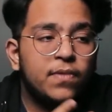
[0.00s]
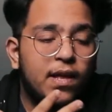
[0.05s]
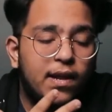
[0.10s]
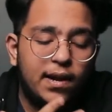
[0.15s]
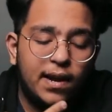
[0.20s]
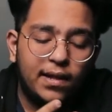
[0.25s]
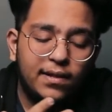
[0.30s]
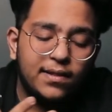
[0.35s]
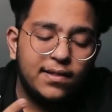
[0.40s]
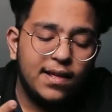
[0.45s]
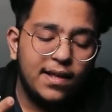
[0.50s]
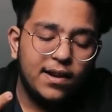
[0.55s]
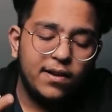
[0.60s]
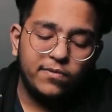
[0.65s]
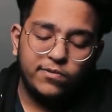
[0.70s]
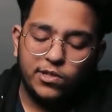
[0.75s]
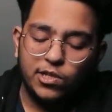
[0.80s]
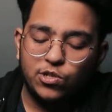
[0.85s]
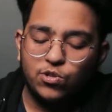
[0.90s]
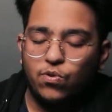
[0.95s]
rather than
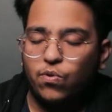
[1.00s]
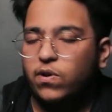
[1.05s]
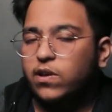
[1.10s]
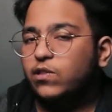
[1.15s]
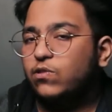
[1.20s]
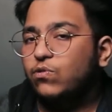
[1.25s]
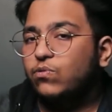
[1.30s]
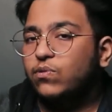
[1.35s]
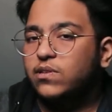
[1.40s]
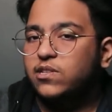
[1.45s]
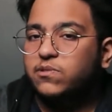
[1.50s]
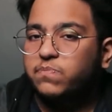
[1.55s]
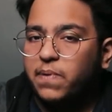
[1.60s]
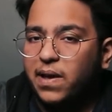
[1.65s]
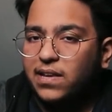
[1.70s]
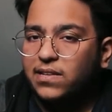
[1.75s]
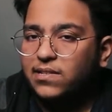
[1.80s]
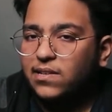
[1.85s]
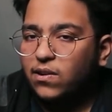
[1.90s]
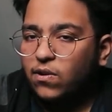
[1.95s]
of just going through the
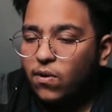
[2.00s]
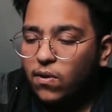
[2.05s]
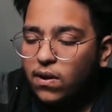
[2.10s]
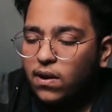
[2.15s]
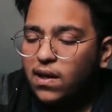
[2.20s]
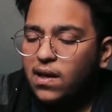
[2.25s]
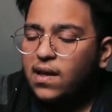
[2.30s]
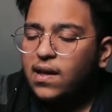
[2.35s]
specs and all.